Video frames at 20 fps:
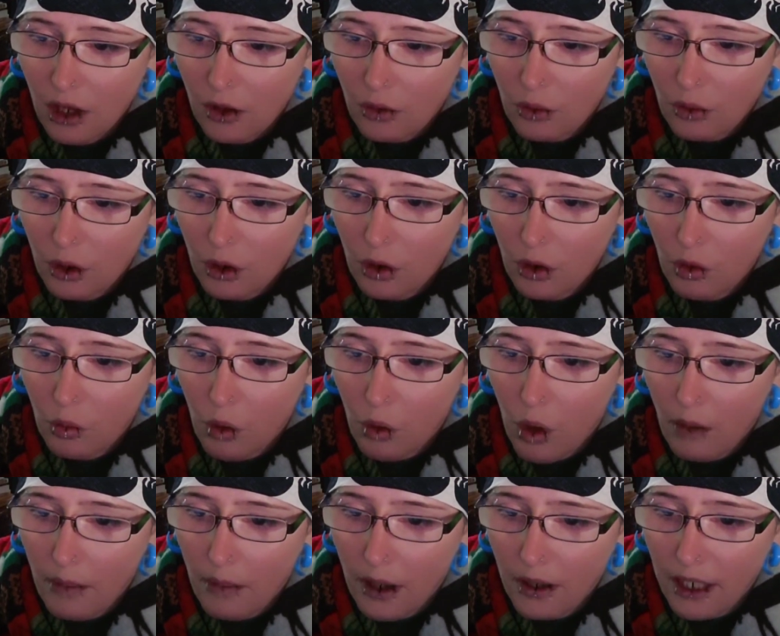through
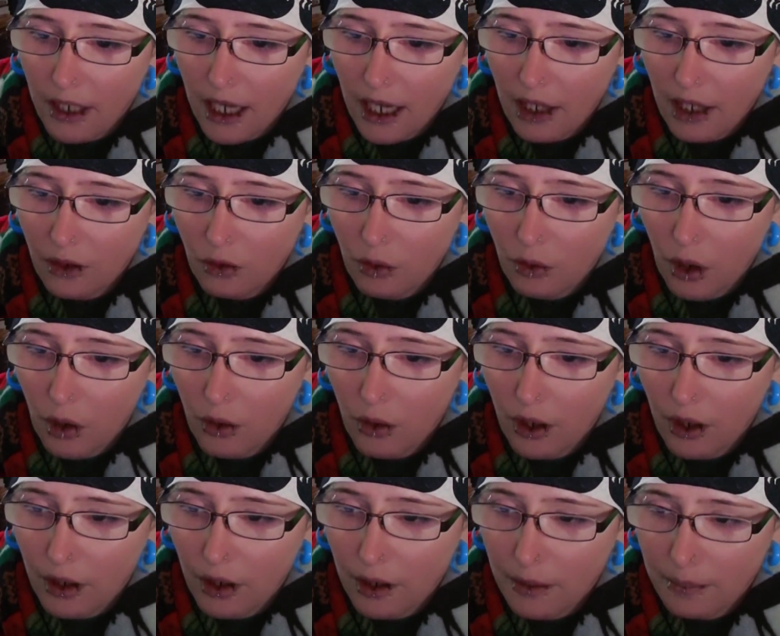Walmart and
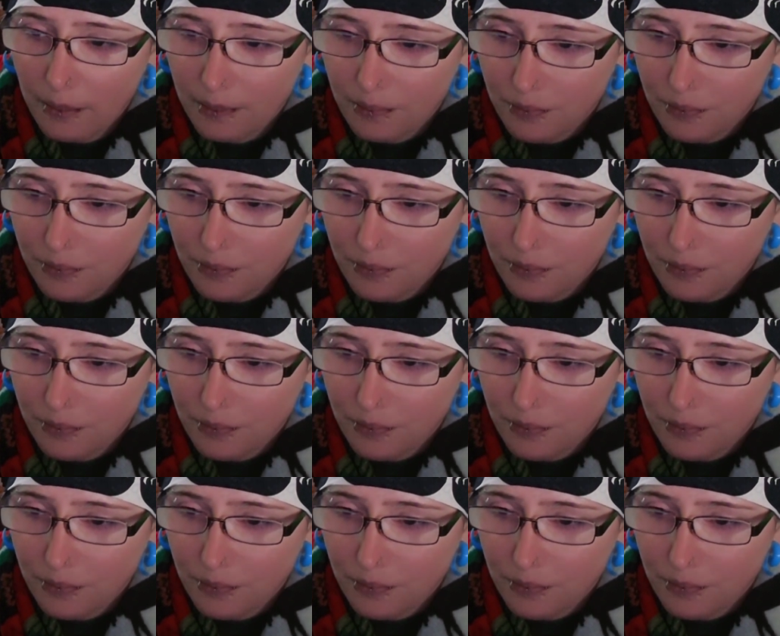Kroger.